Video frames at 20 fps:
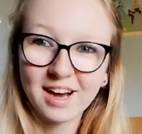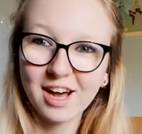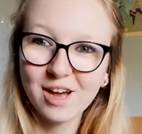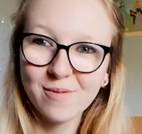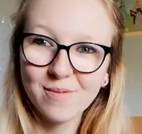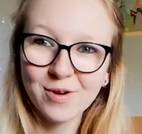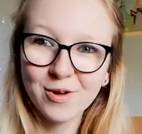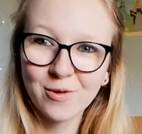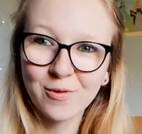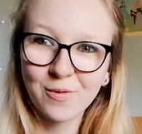
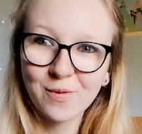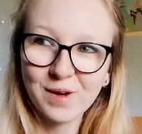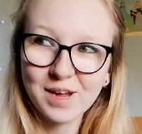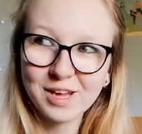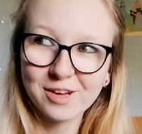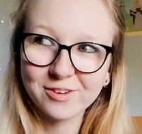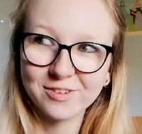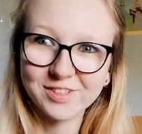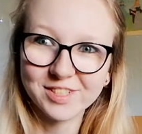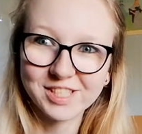I'm in a
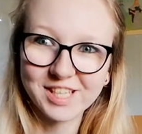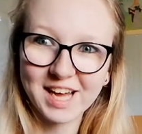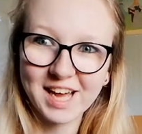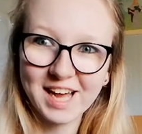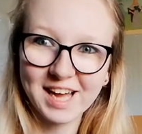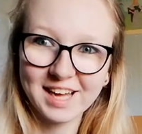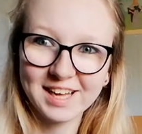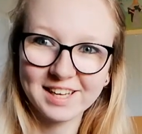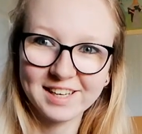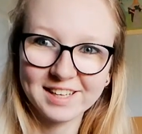
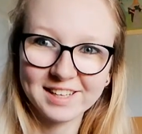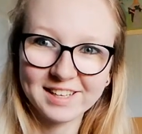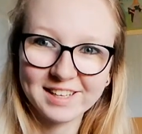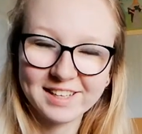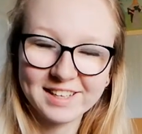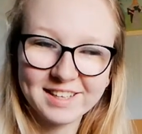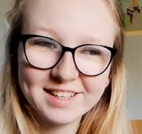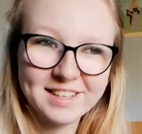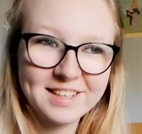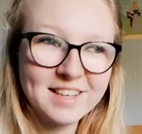wheelchair.
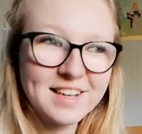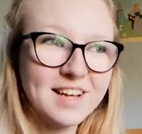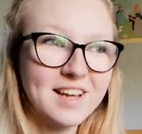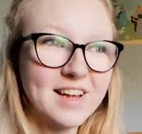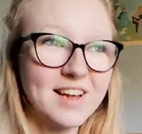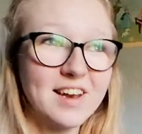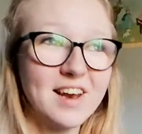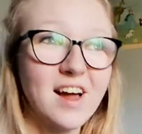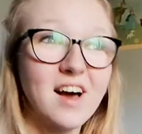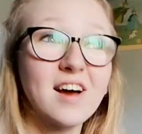
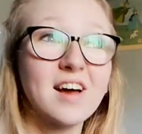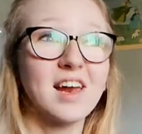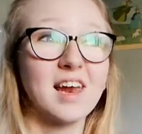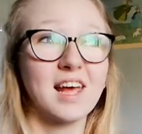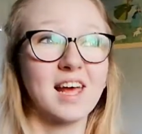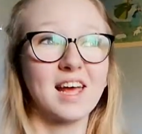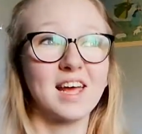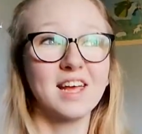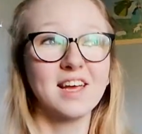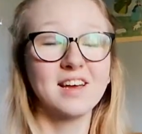
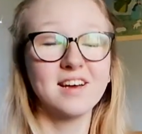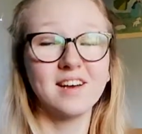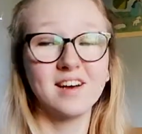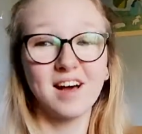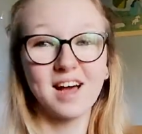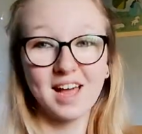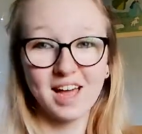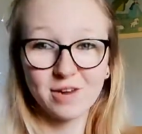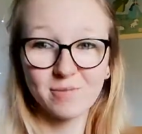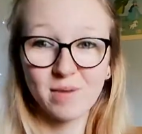Luckily,
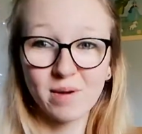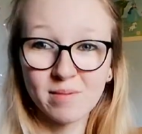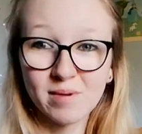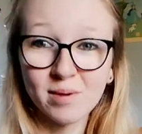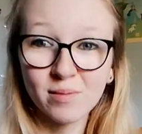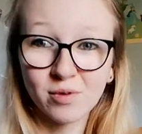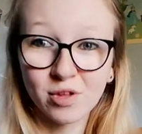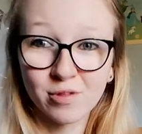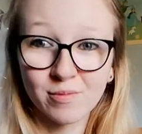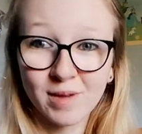I had my
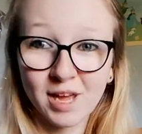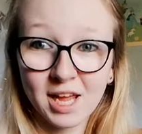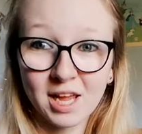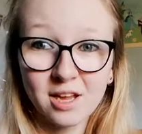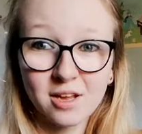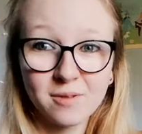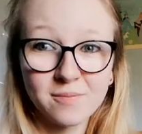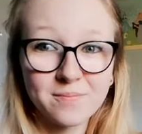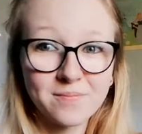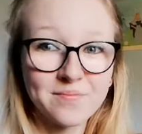mum with
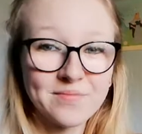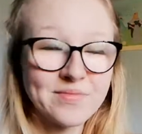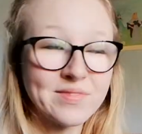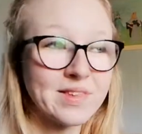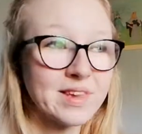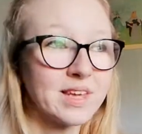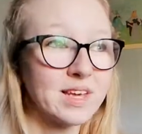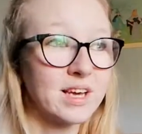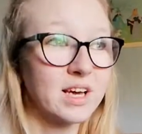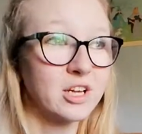me,
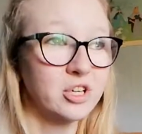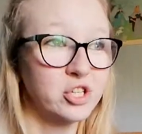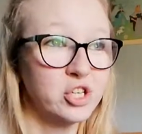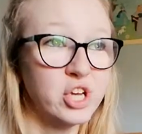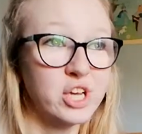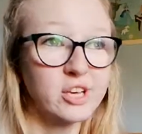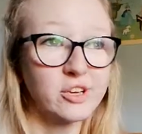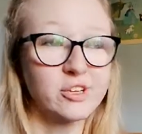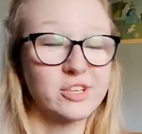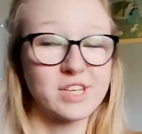and
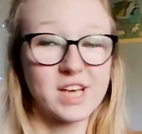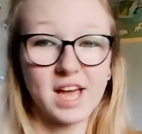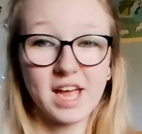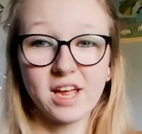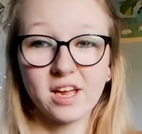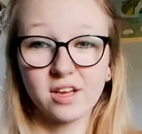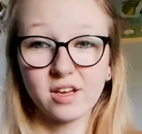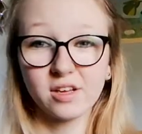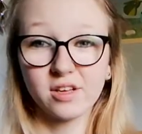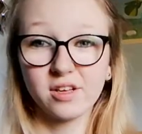she could
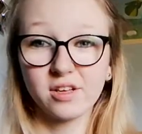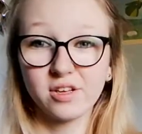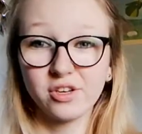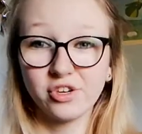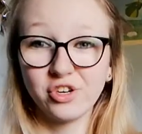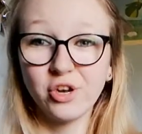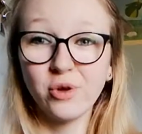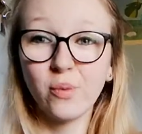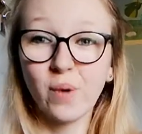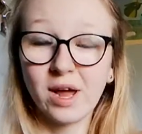take...
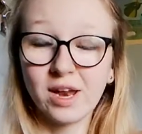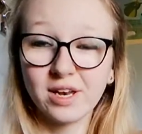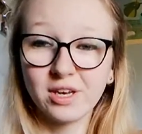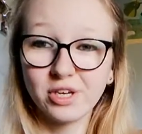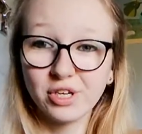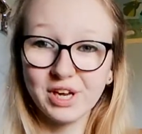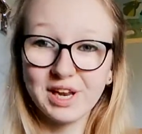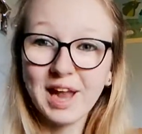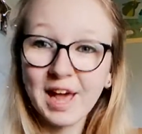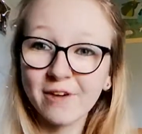She
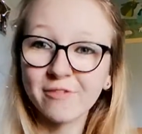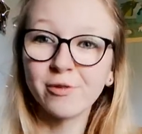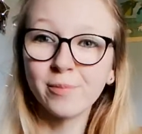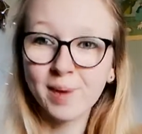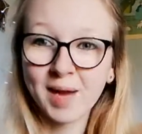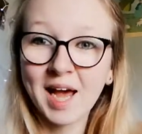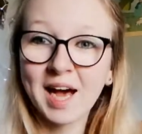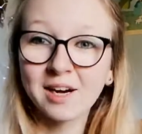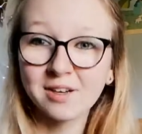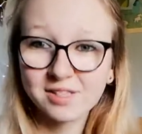left
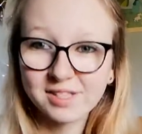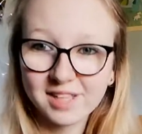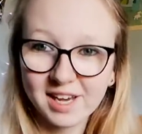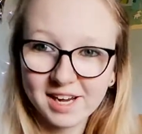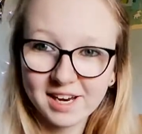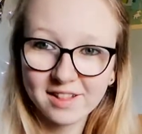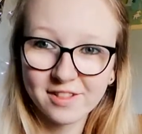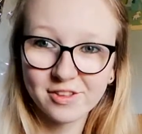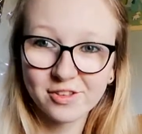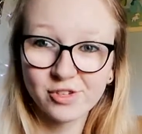me
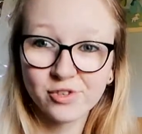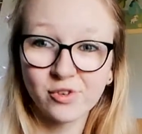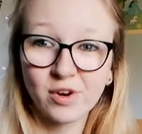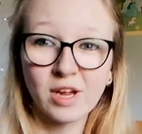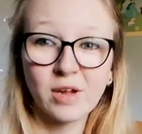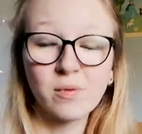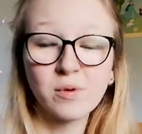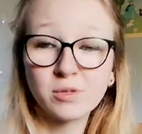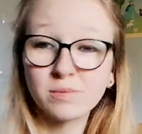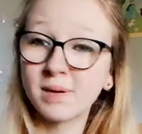outside in the
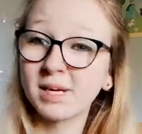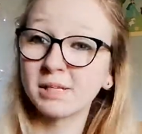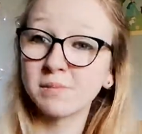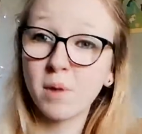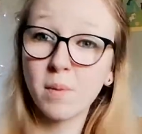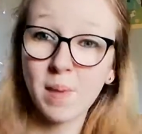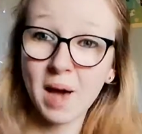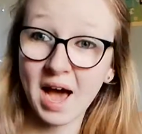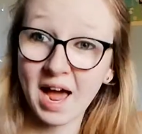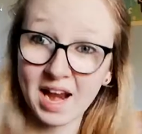street, which makes
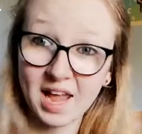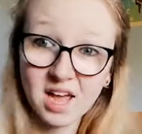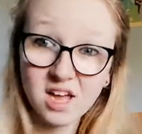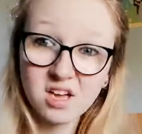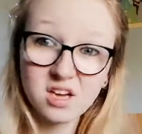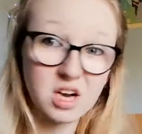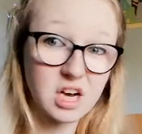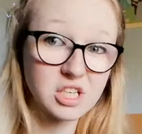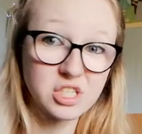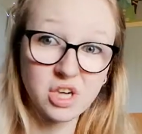me
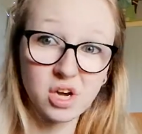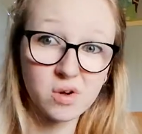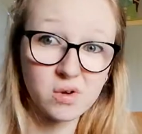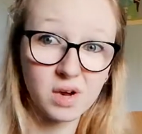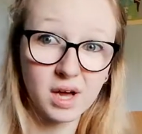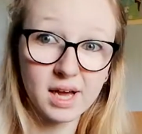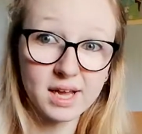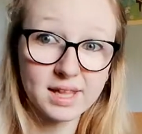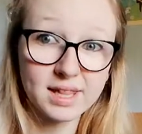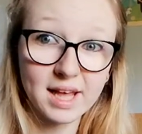panic. I don't
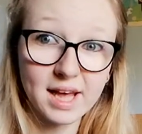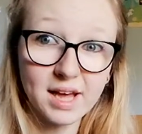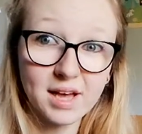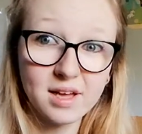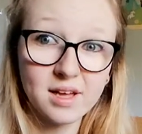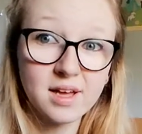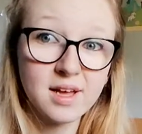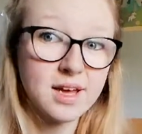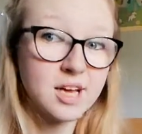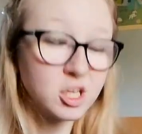like
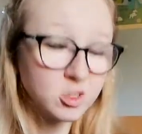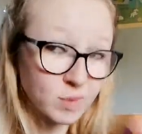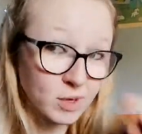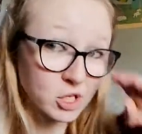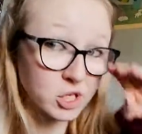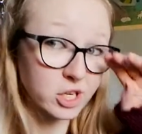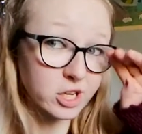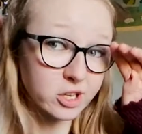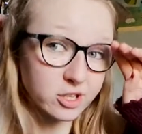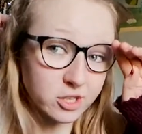that,
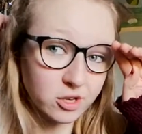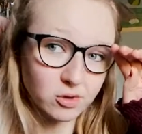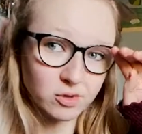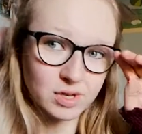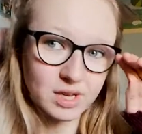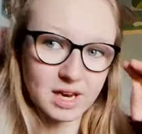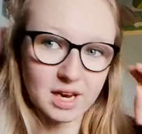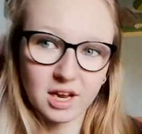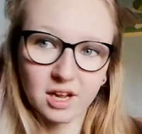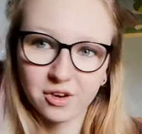especially because it
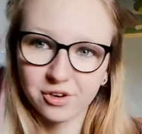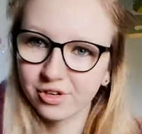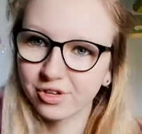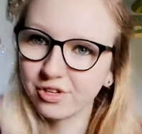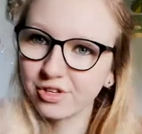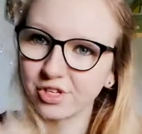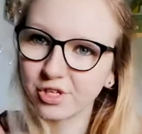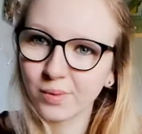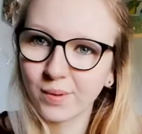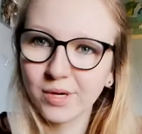was in
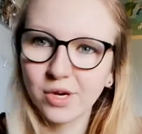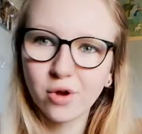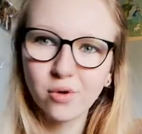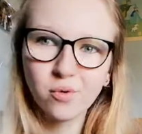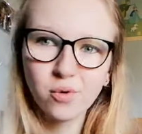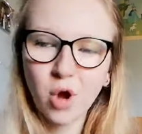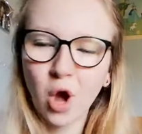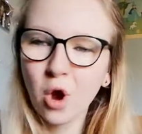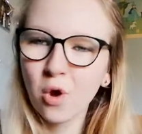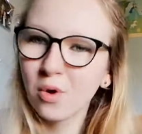London, so I
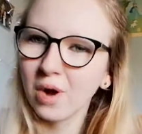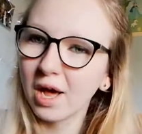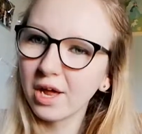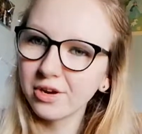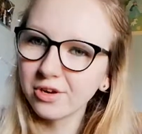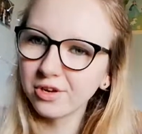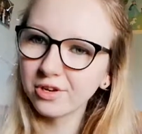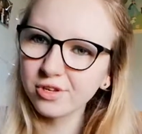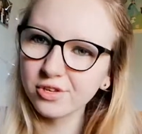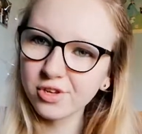don't know
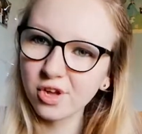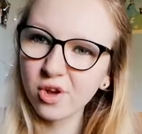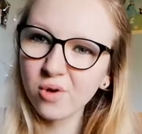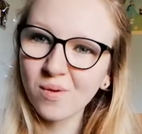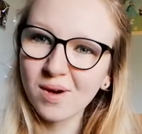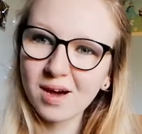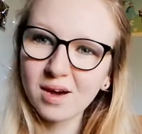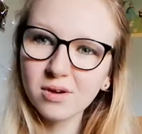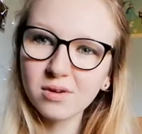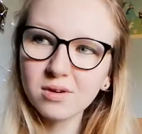London so
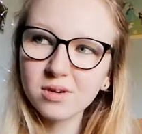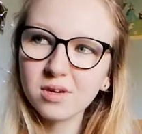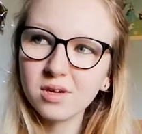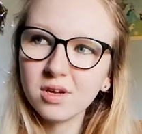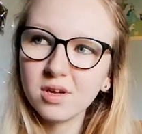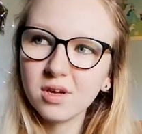well.